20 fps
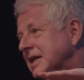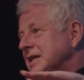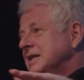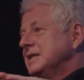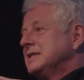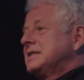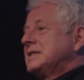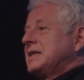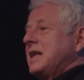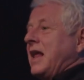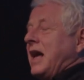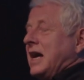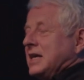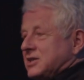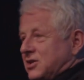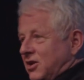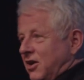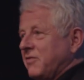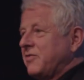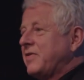
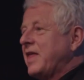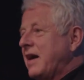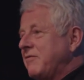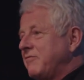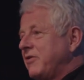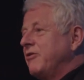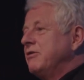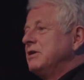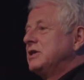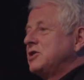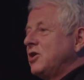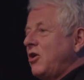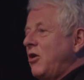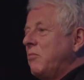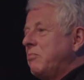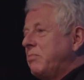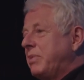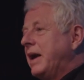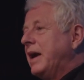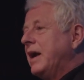slice off that very
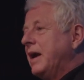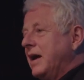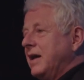top bit